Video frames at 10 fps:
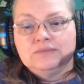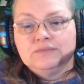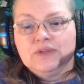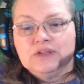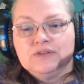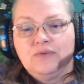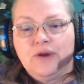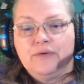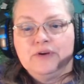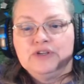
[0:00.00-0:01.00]
is
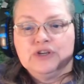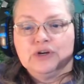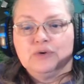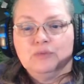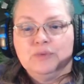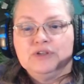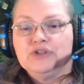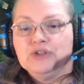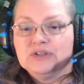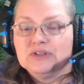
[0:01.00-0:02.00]
very general, but
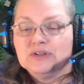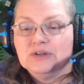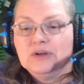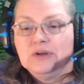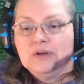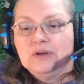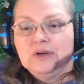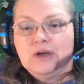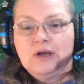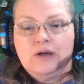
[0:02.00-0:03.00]
just
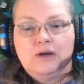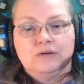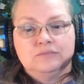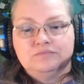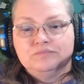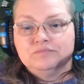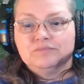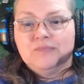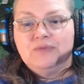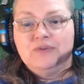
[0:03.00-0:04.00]
uh,
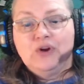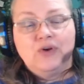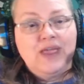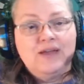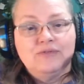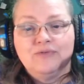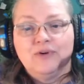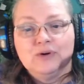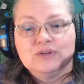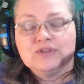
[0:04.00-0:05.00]
if you don't have
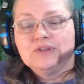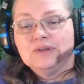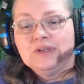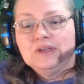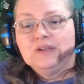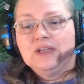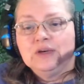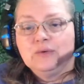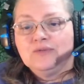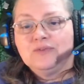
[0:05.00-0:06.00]
ferts,
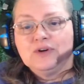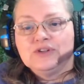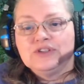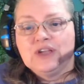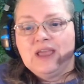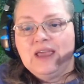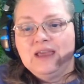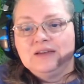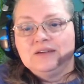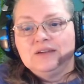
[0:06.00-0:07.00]
liquid ferts to
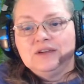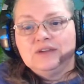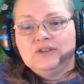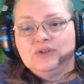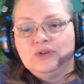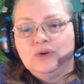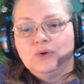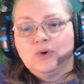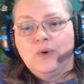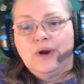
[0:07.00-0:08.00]
add to your
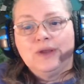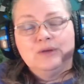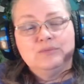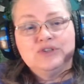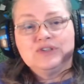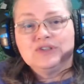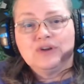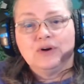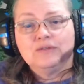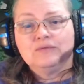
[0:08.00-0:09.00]
aquarium, just
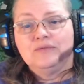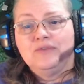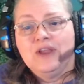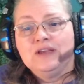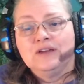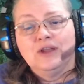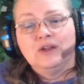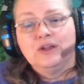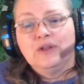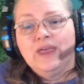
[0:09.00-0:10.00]
start feeding a
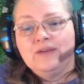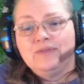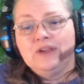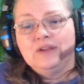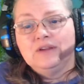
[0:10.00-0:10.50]
little heavy